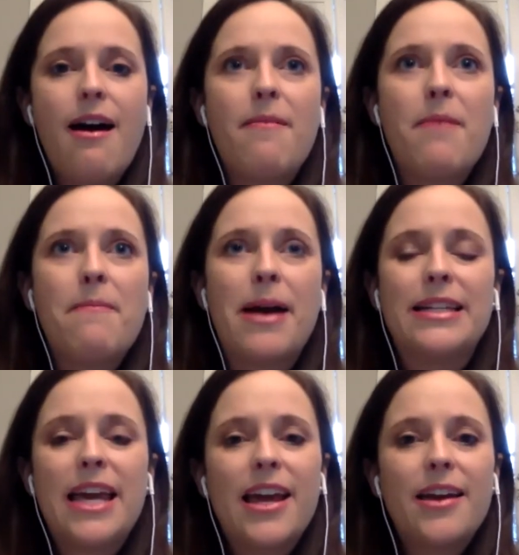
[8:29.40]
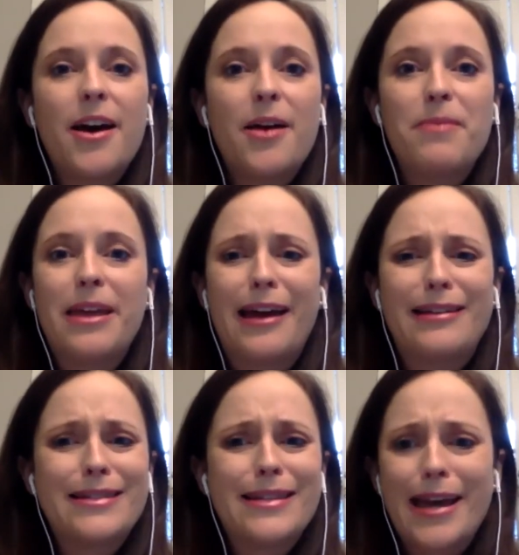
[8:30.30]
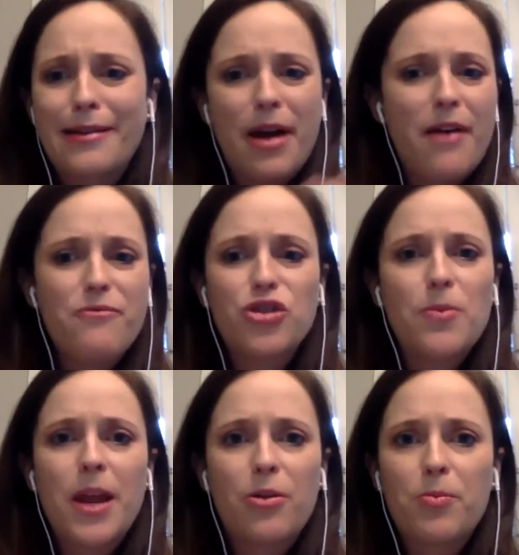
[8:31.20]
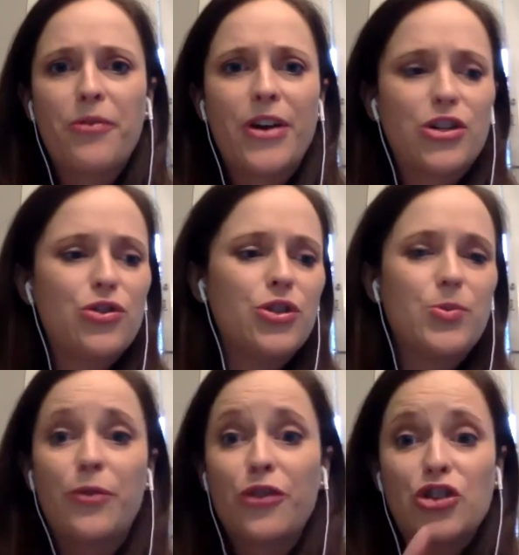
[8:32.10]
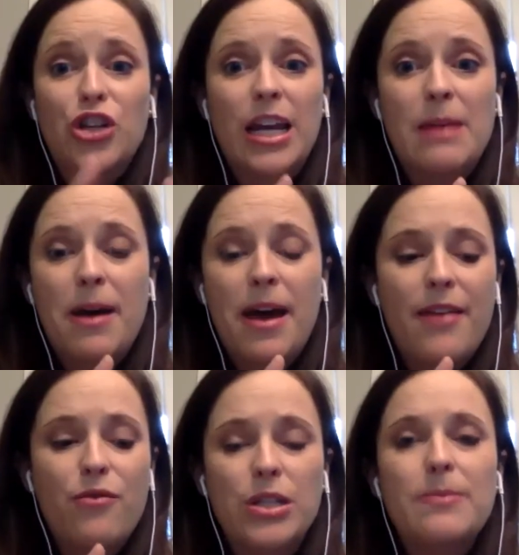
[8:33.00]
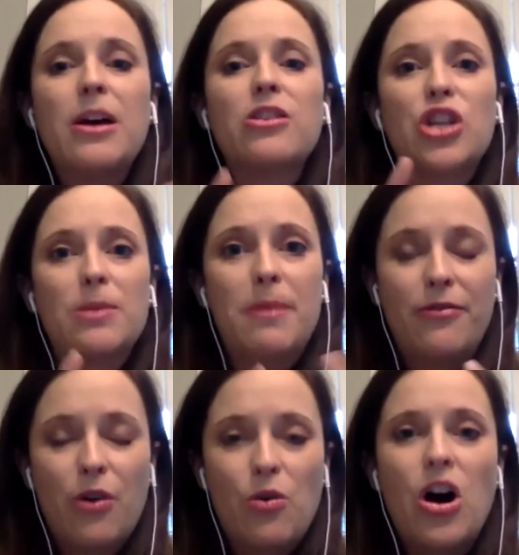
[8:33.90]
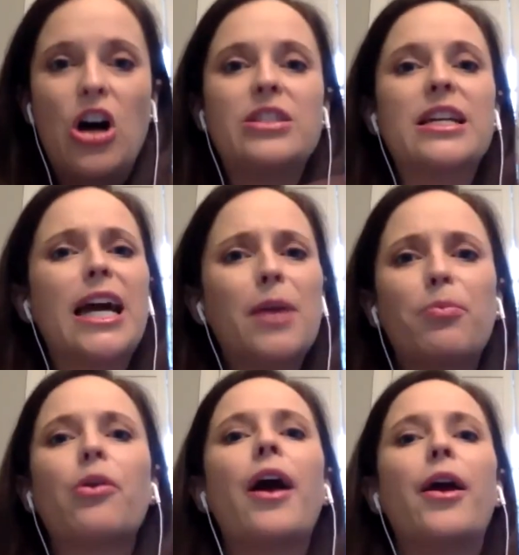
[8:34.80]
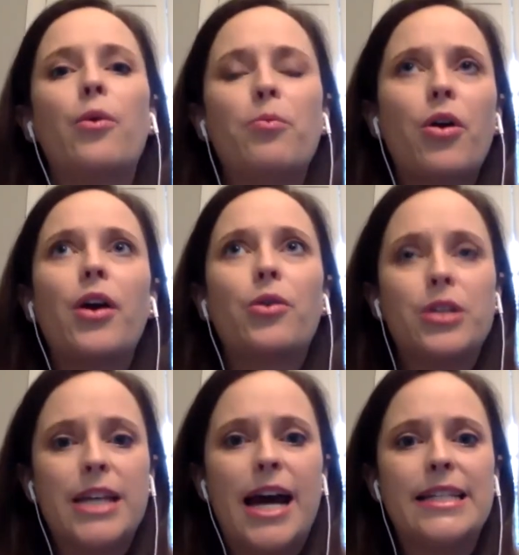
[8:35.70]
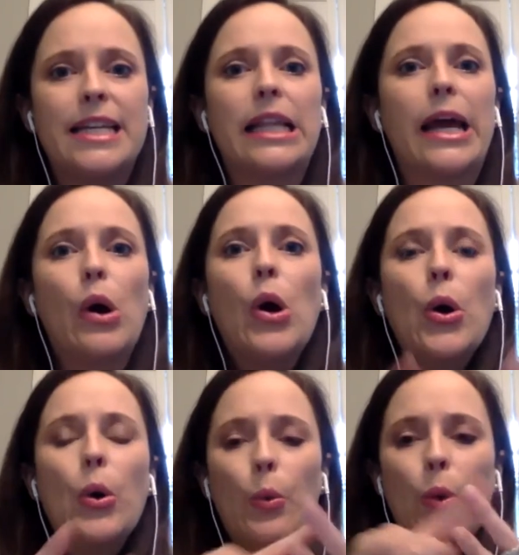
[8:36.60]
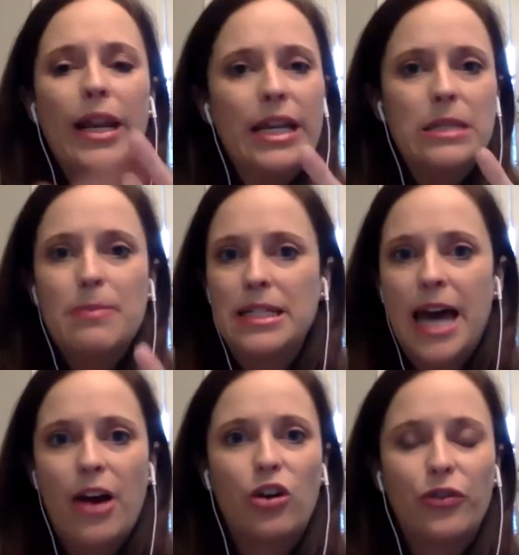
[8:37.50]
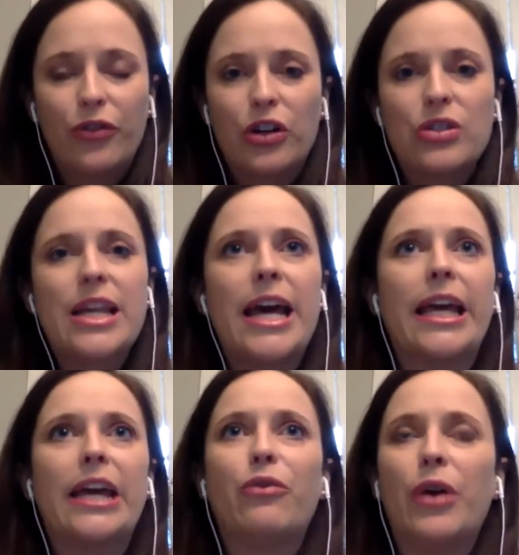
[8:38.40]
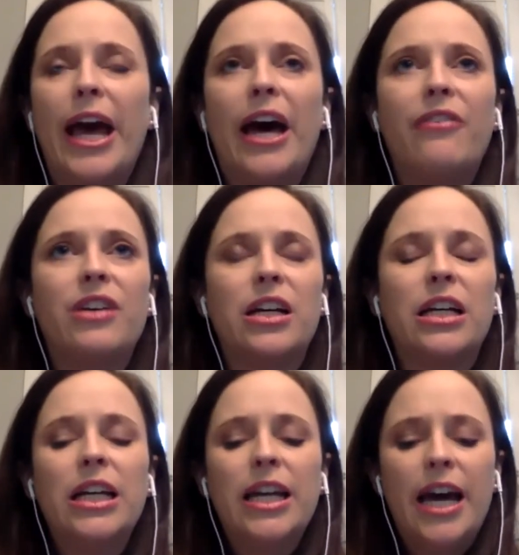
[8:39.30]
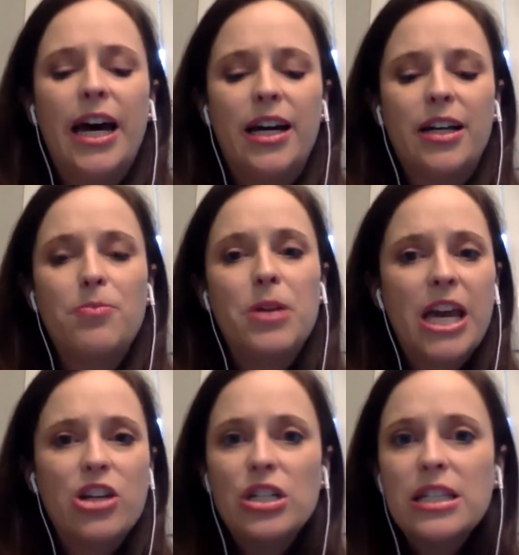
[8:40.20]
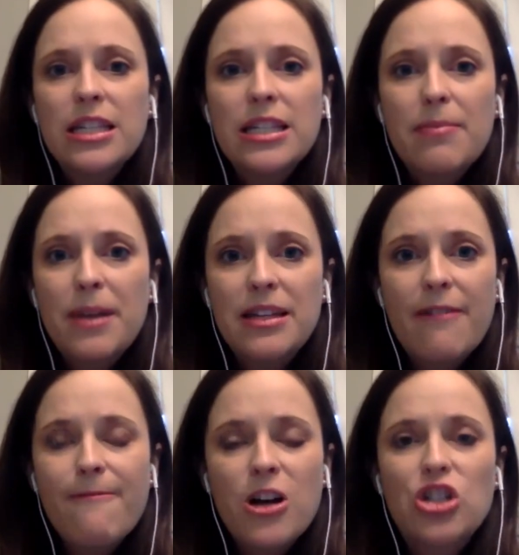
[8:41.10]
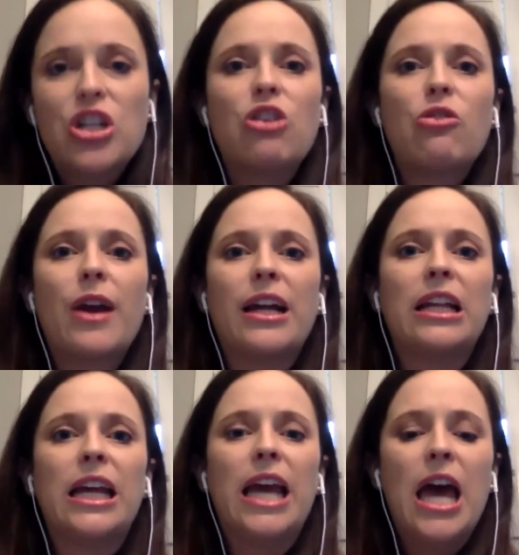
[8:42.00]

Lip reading: my day begins like so many other professionals with first checking my voicemails, checking my phone calls, and kind of prioritizing like what needs to be tackled first. Like if we have a communication system that's not functioning correctly,